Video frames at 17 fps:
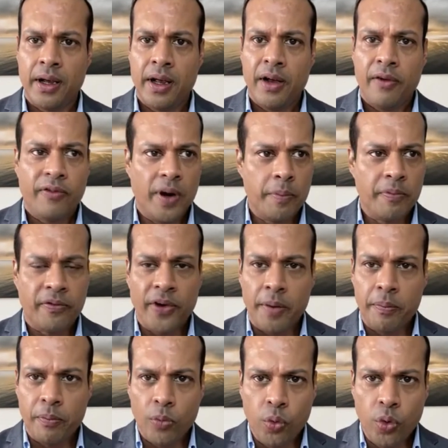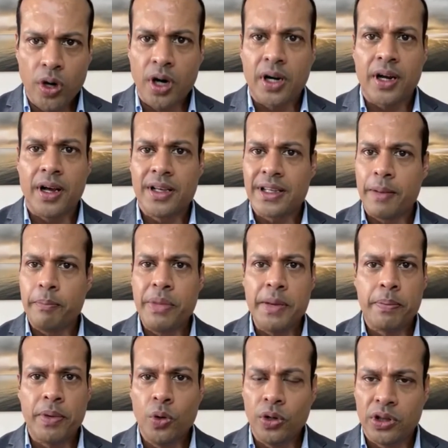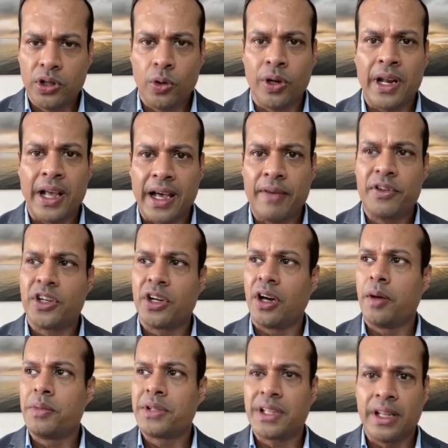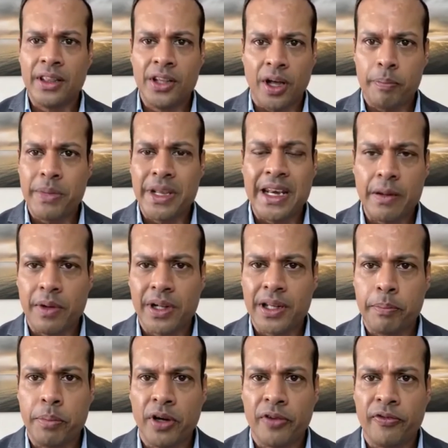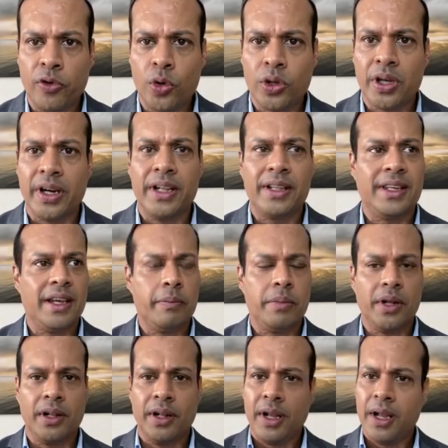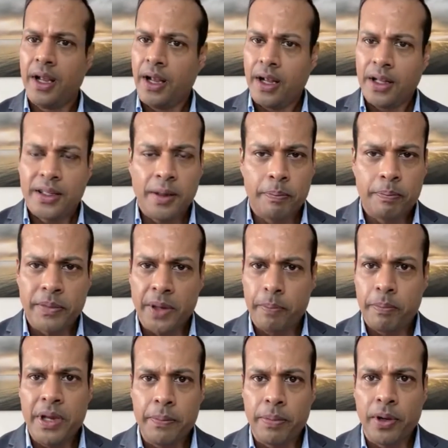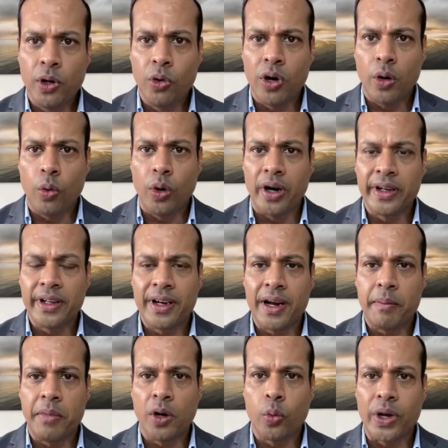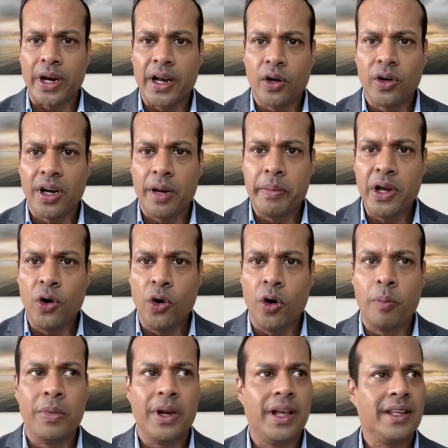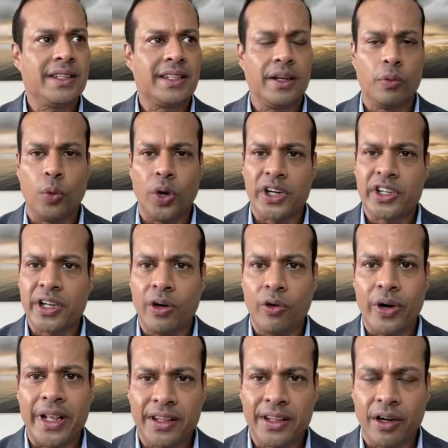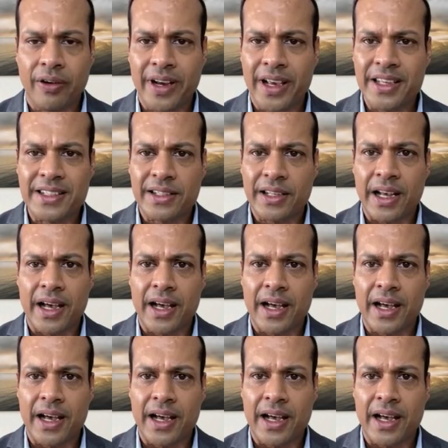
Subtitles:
from workers and people who don't have jobs and not being able to put food on the table, to people who are wondering about whether they're going to be homeless, to watching rent arrears